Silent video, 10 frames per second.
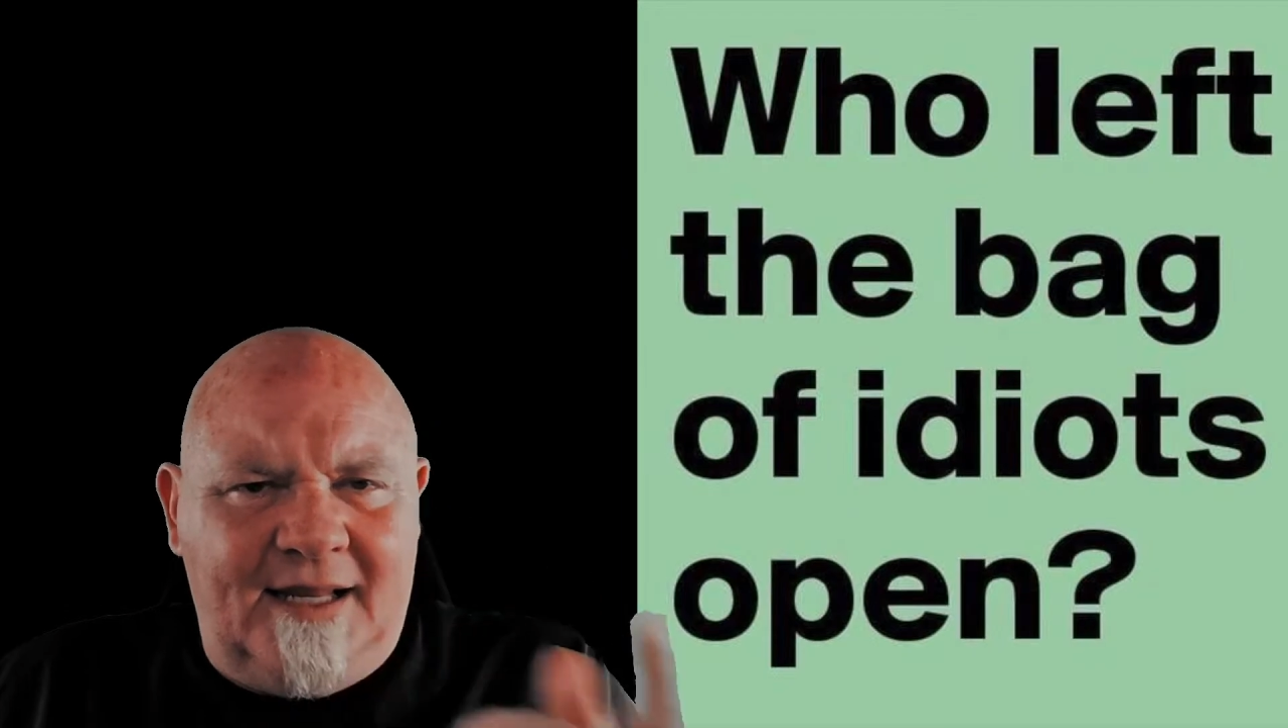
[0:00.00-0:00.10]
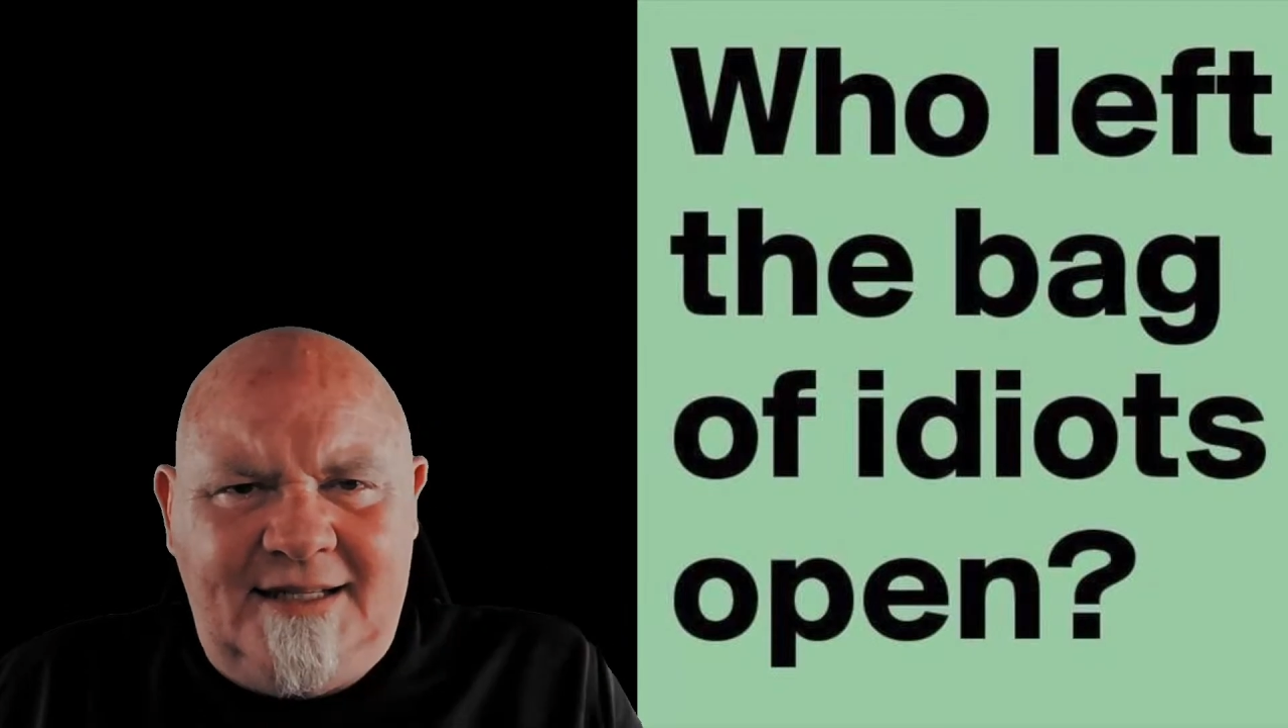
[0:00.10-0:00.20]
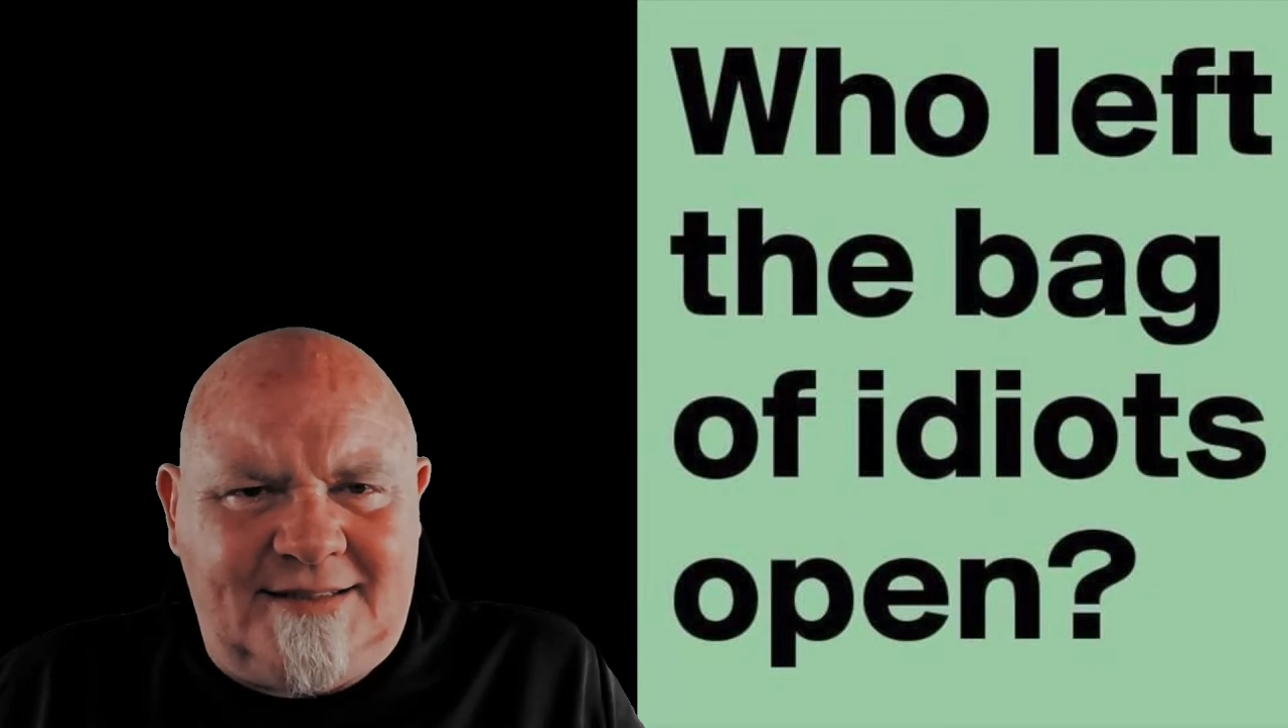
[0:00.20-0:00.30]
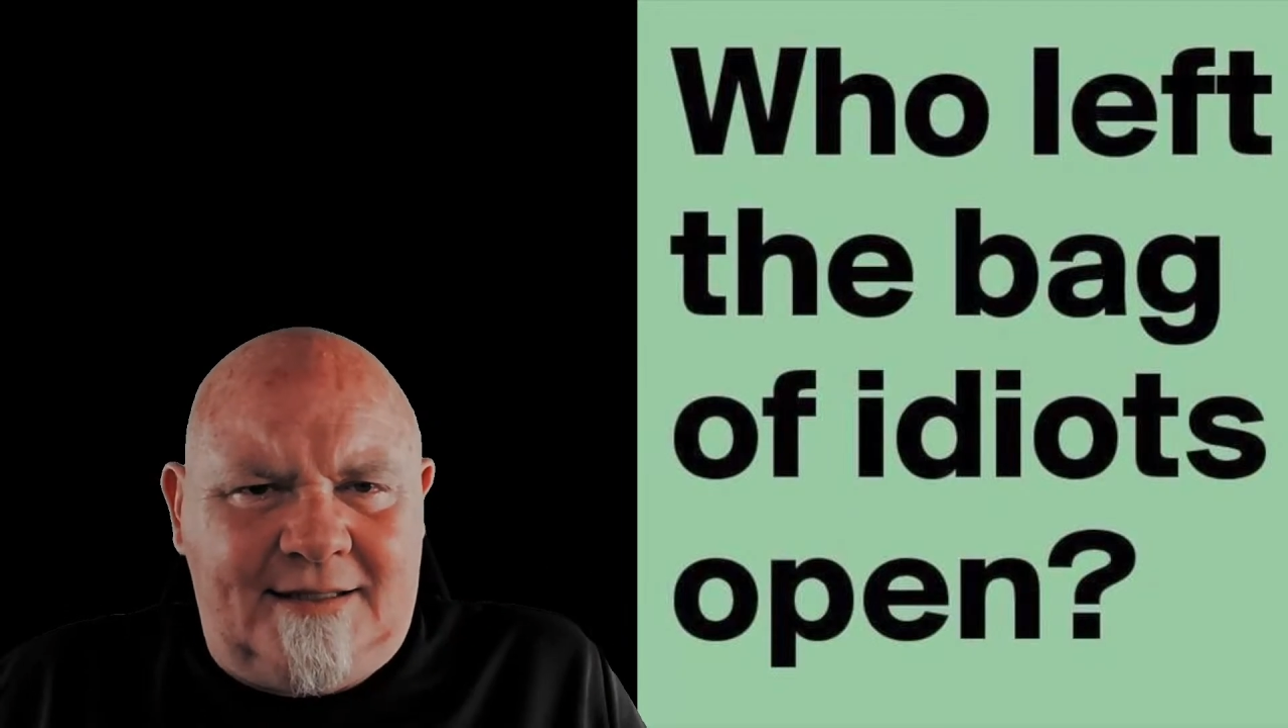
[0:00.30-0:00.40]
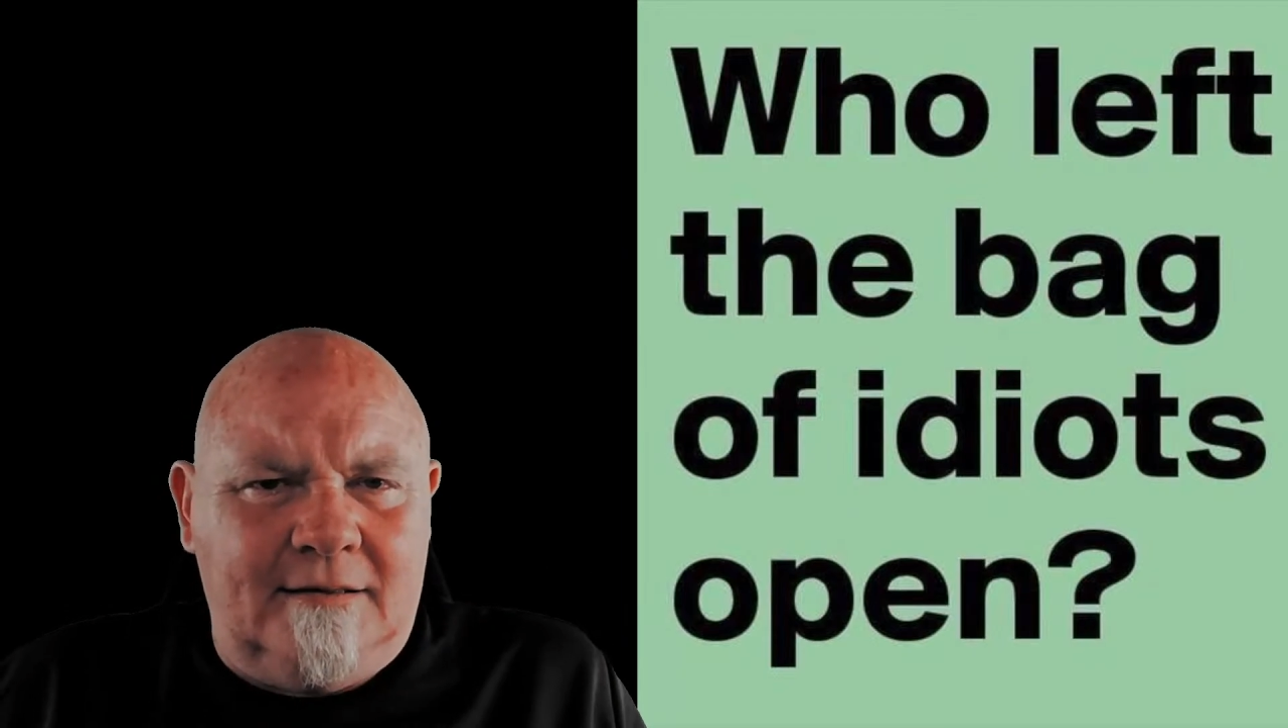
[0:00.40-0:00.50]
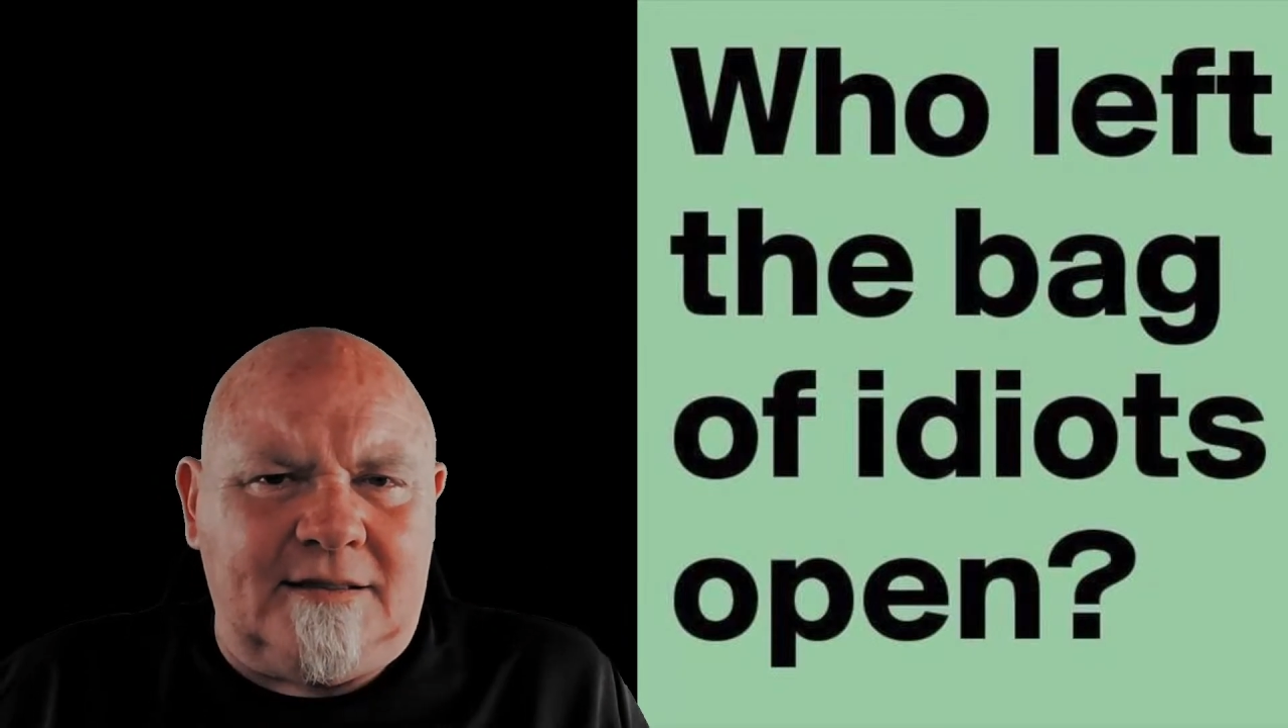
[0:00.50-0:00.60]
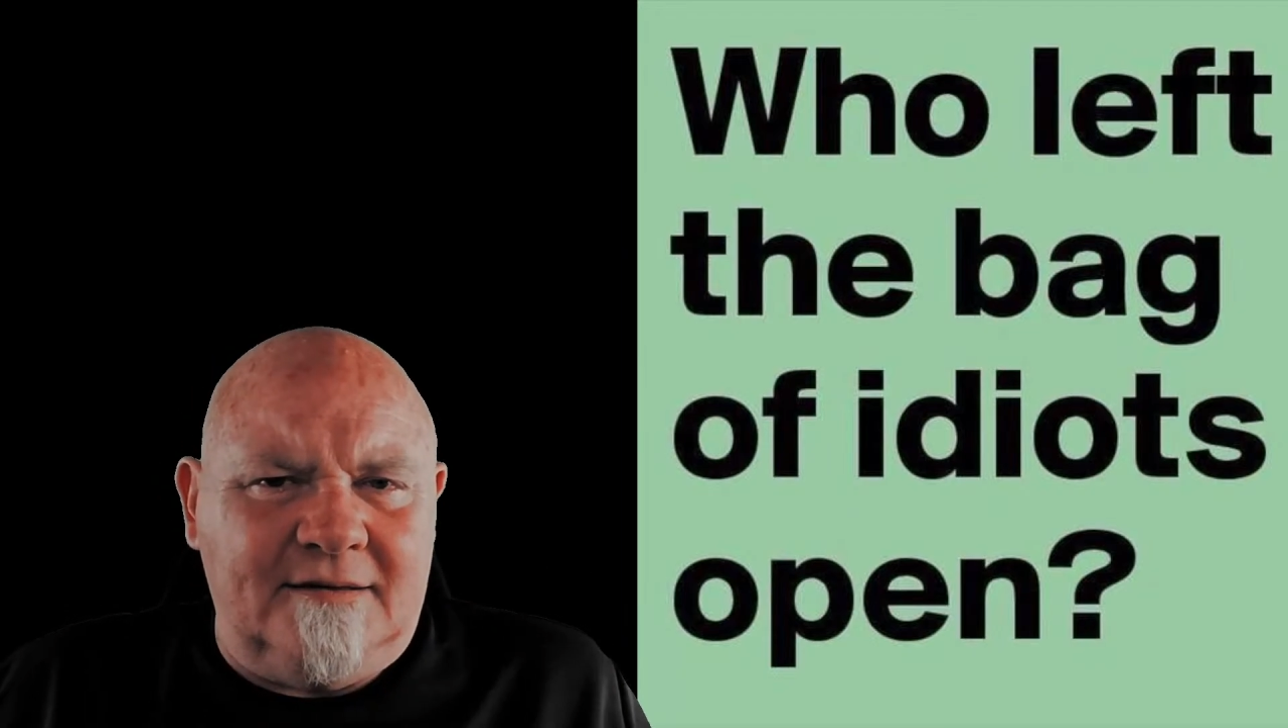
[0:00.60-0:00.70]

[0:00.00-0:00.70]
He's guilty